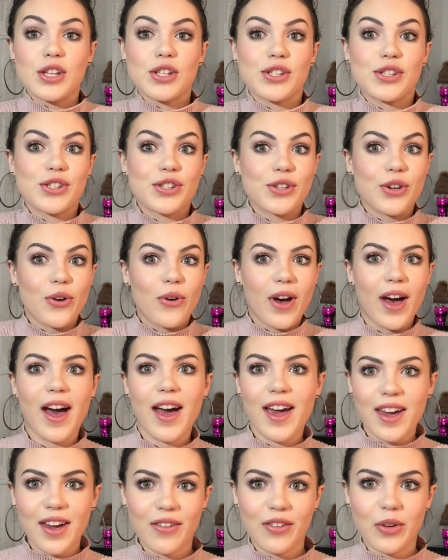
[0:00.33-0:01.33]
So
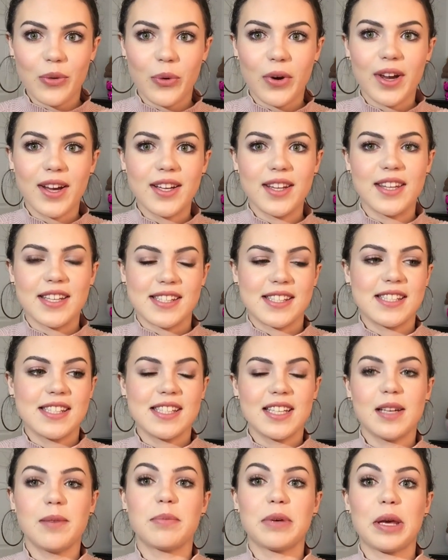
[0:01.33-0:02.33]
hi everyone, this
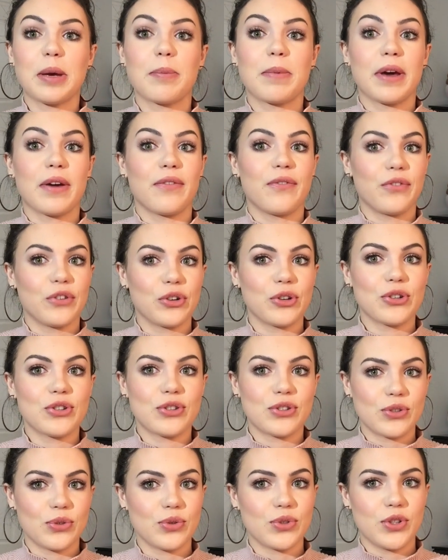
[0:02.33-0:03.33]
is going to be my
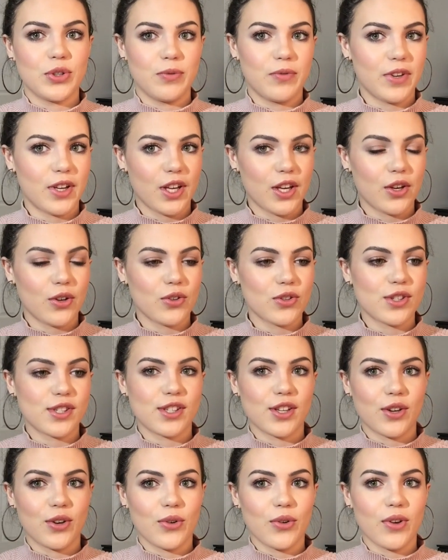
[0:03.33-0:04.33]
first YouTube video,
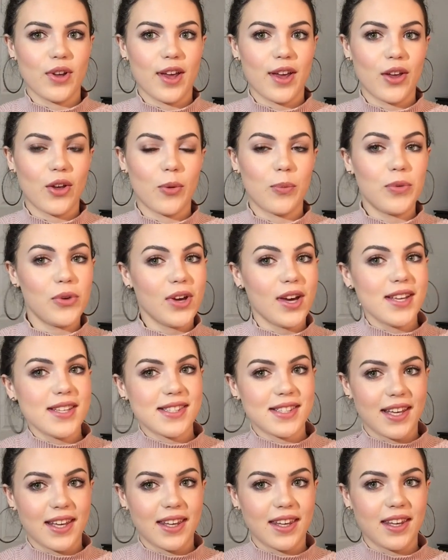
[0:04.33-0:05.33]
so I hope you
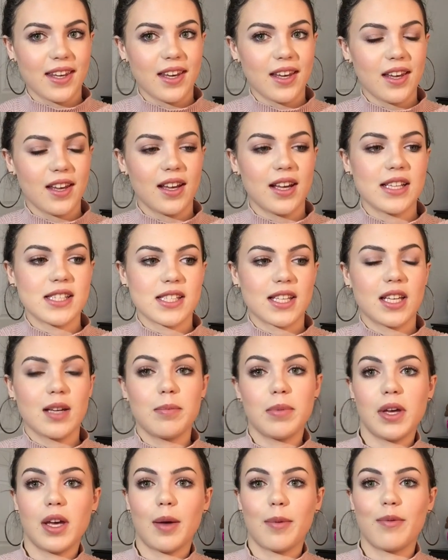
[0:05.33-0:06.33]
guys like it. It's going
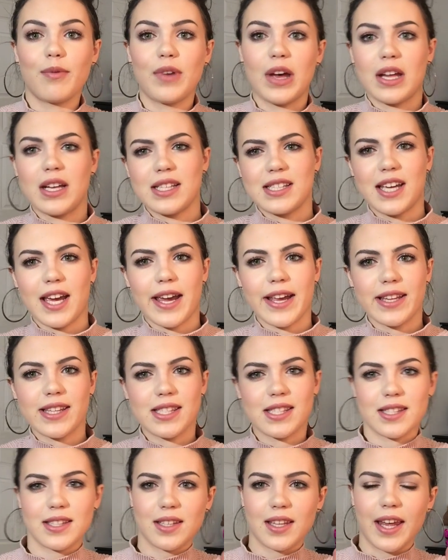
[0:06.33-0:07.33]
to be on
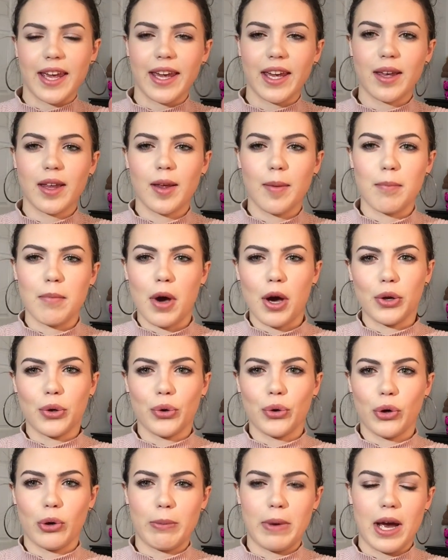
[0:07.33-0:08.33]
Valentine's, like
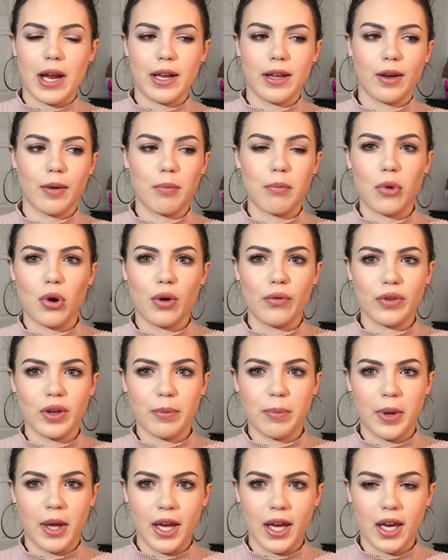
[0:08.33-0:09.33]
monochromatic
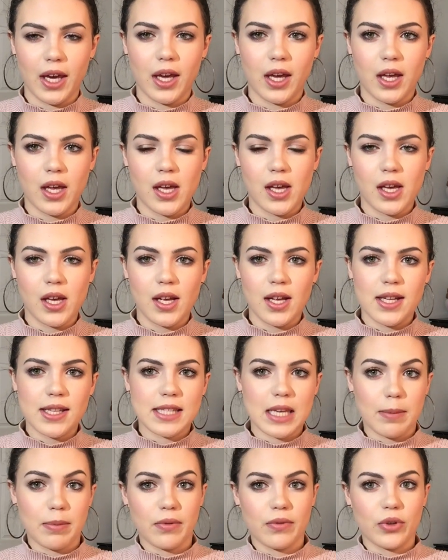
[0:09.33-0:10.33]
mauvey pink
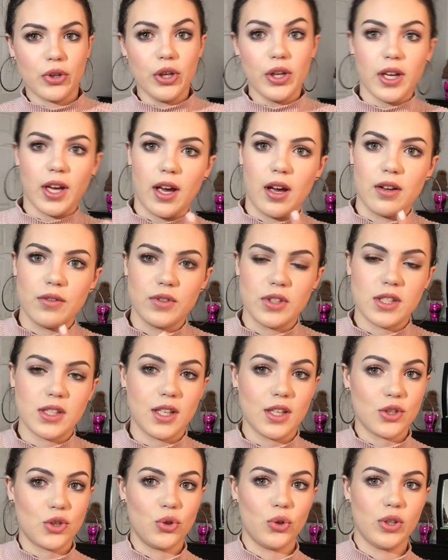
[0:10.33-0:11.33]
type of look,
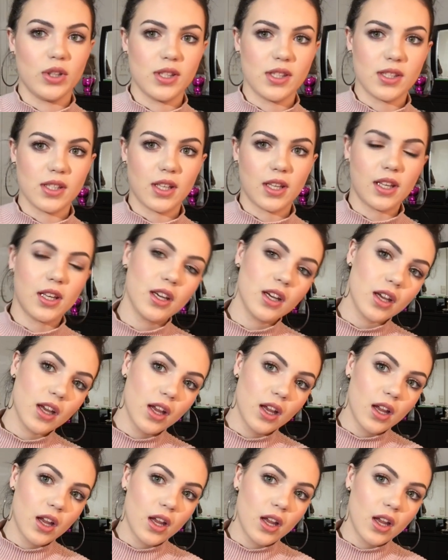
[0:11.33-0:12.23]
obviously as you can see here.